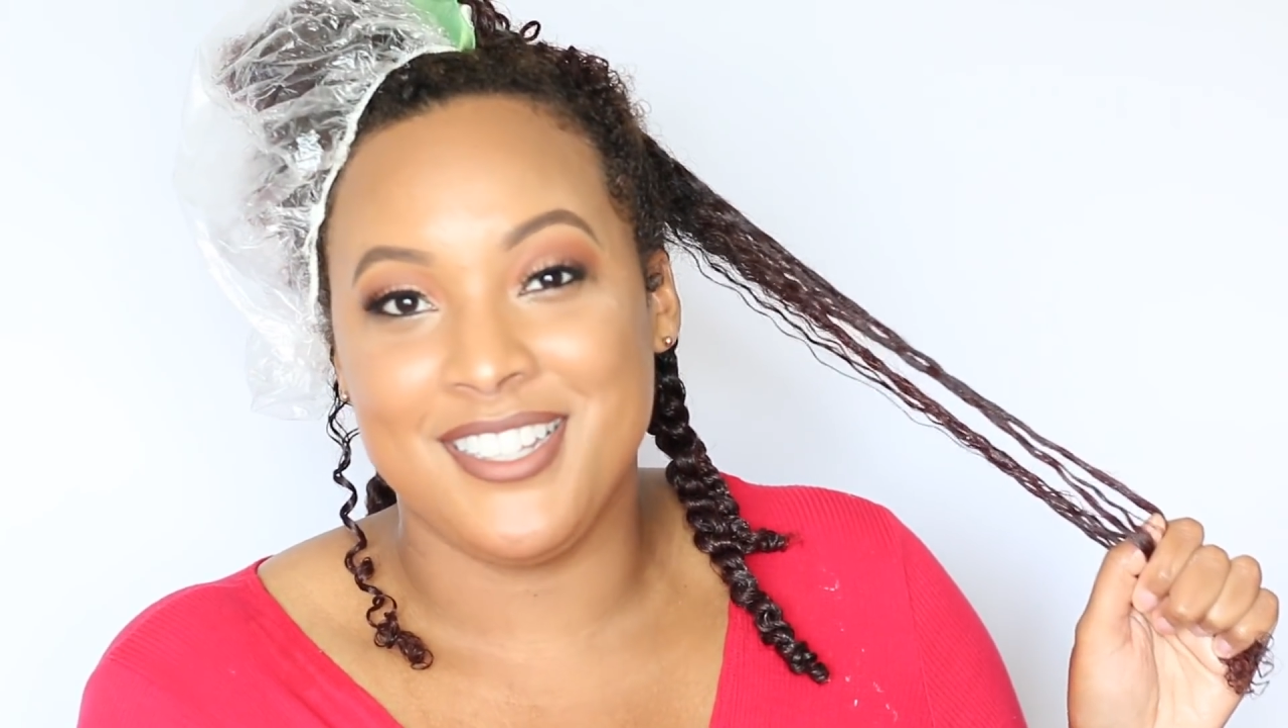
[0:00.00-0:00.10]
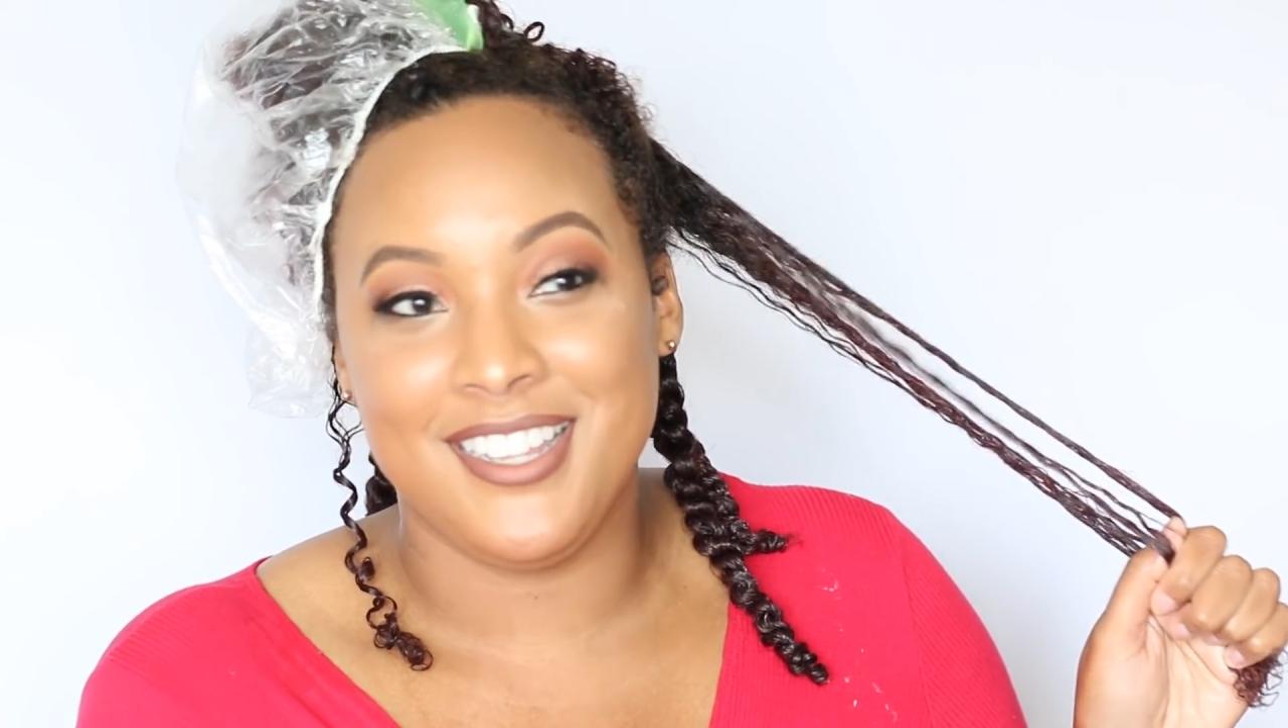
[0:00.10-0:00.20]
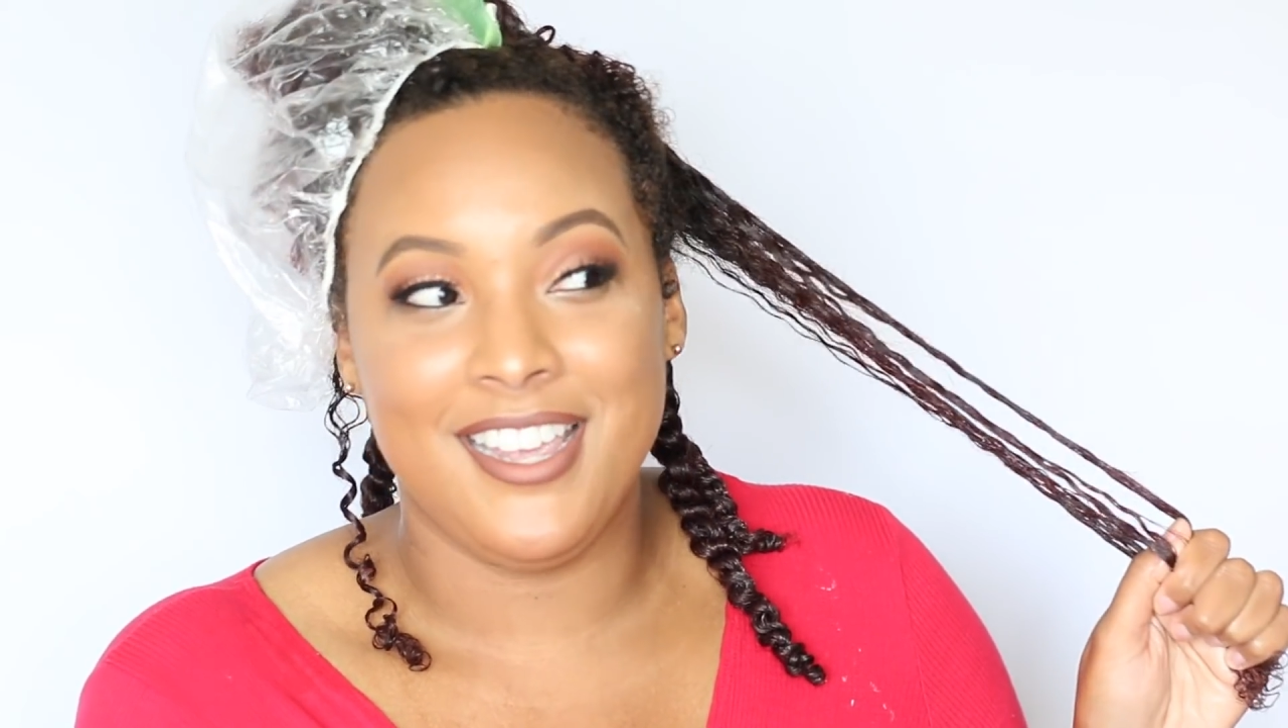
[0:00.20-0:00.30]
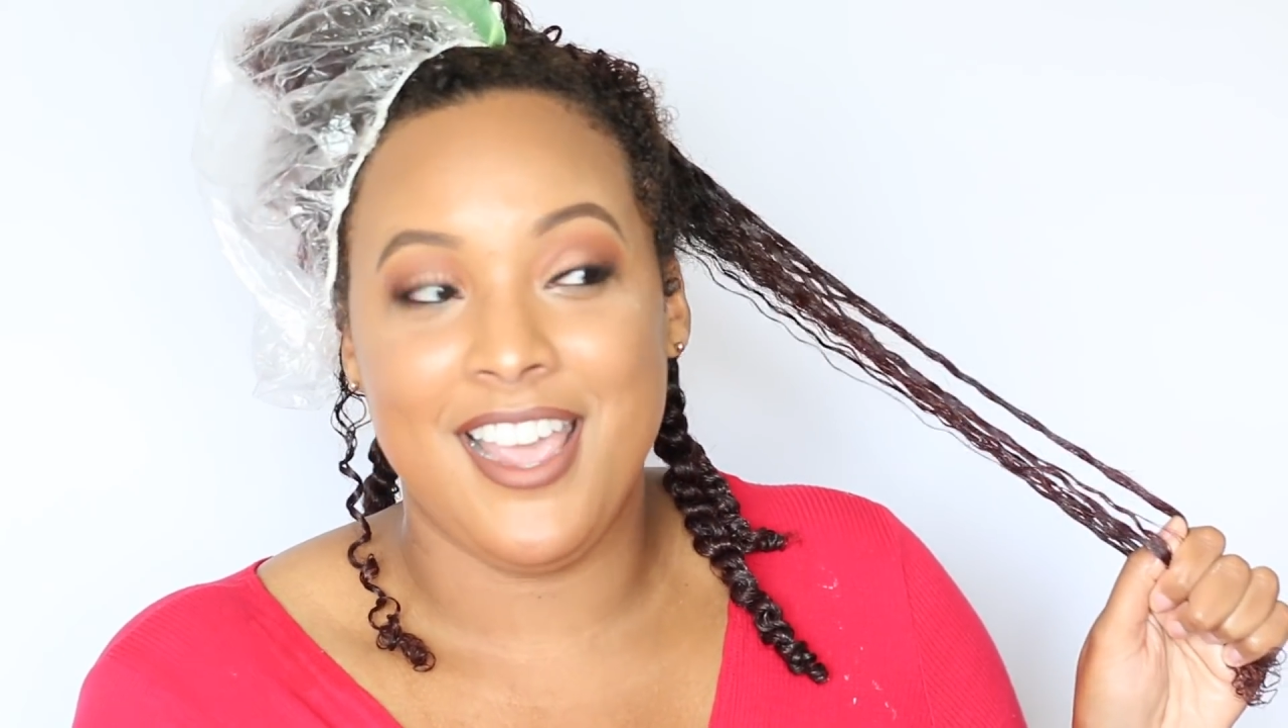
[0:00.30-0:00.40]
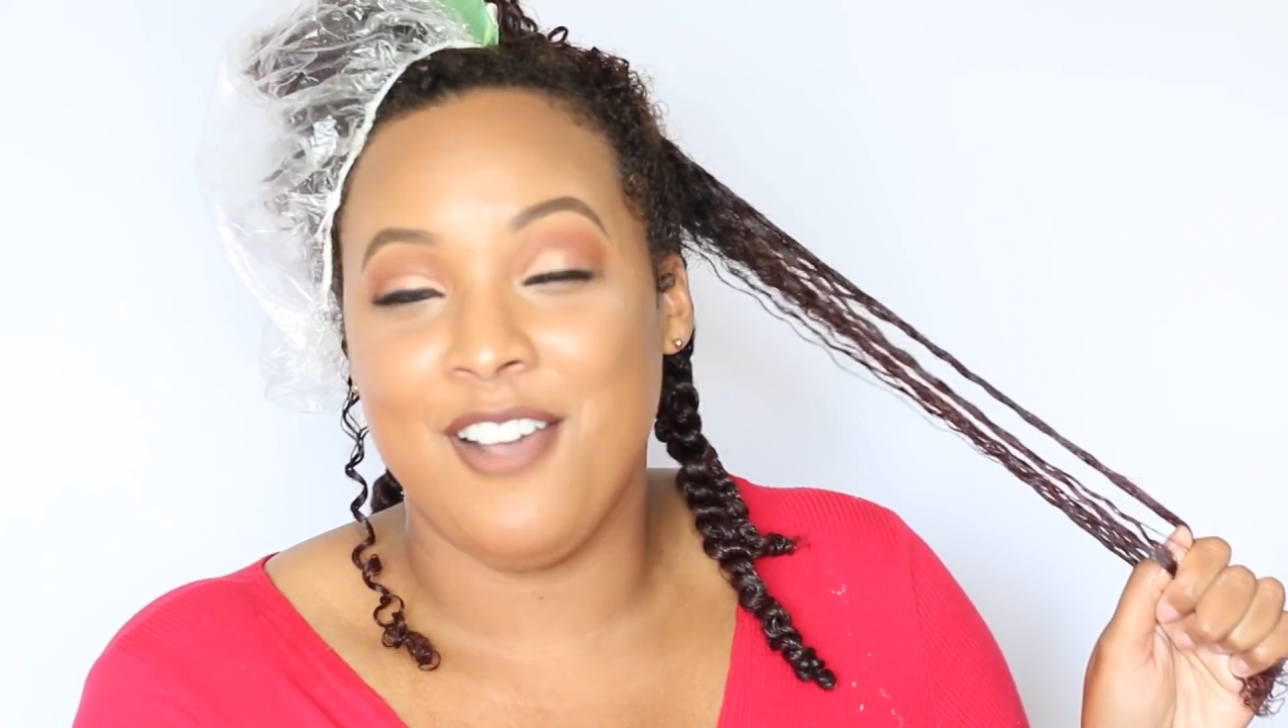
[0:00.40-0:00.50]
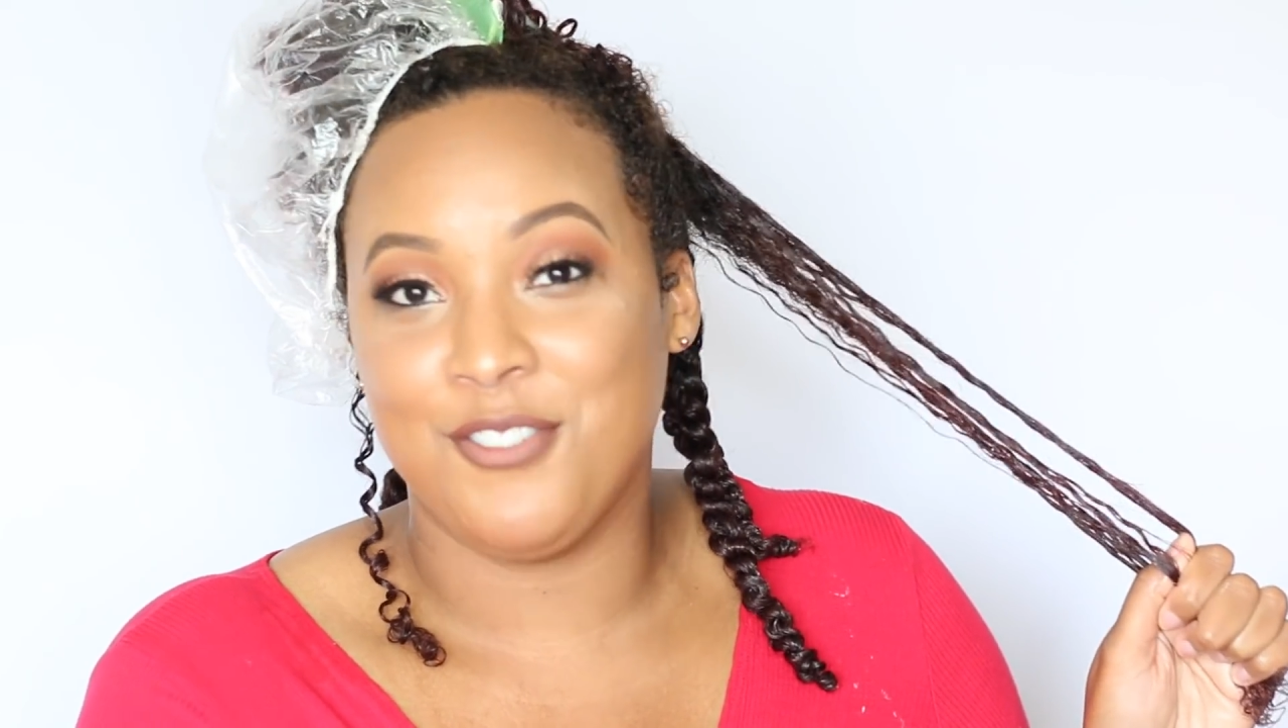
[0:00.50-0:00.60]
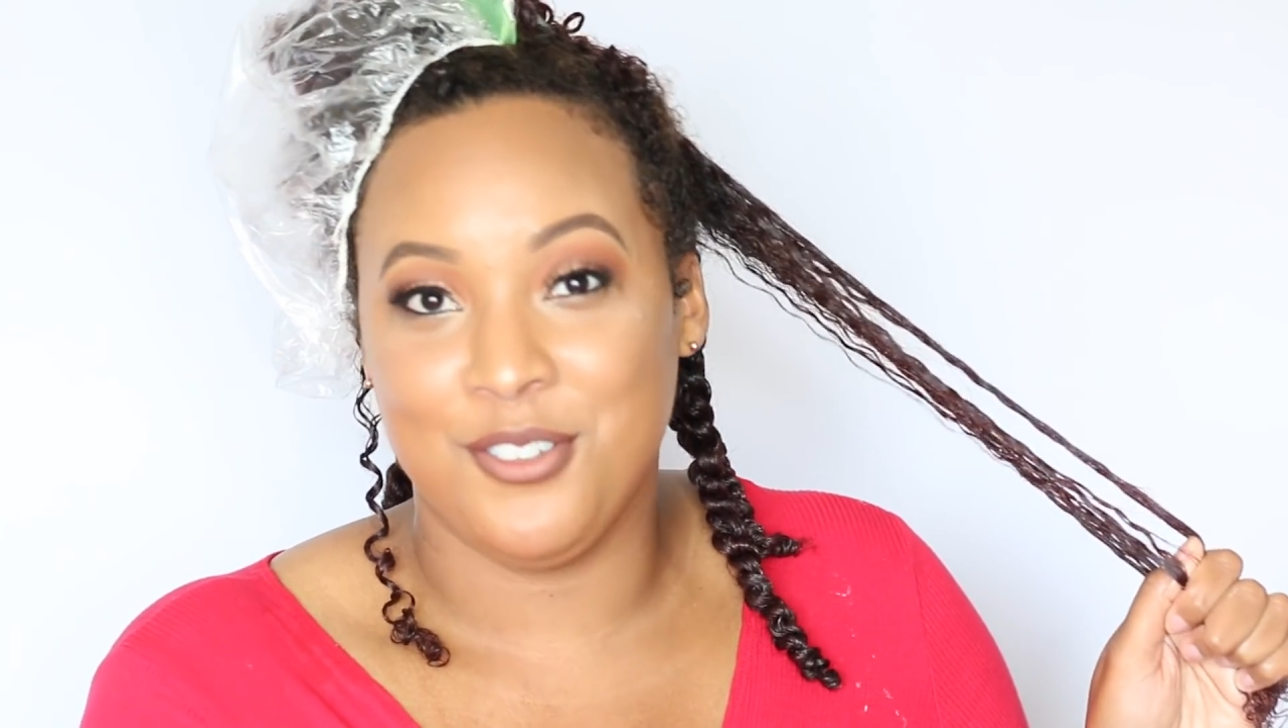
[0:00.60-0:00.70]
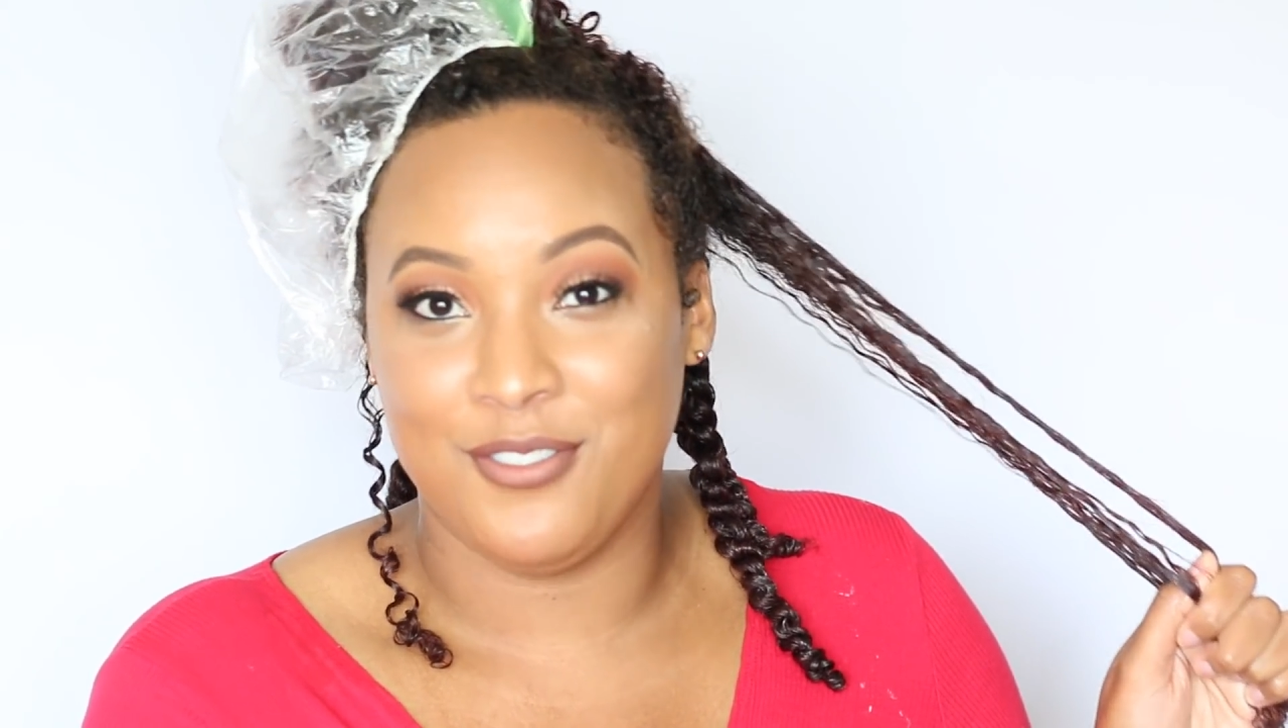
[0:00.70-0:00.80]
it like after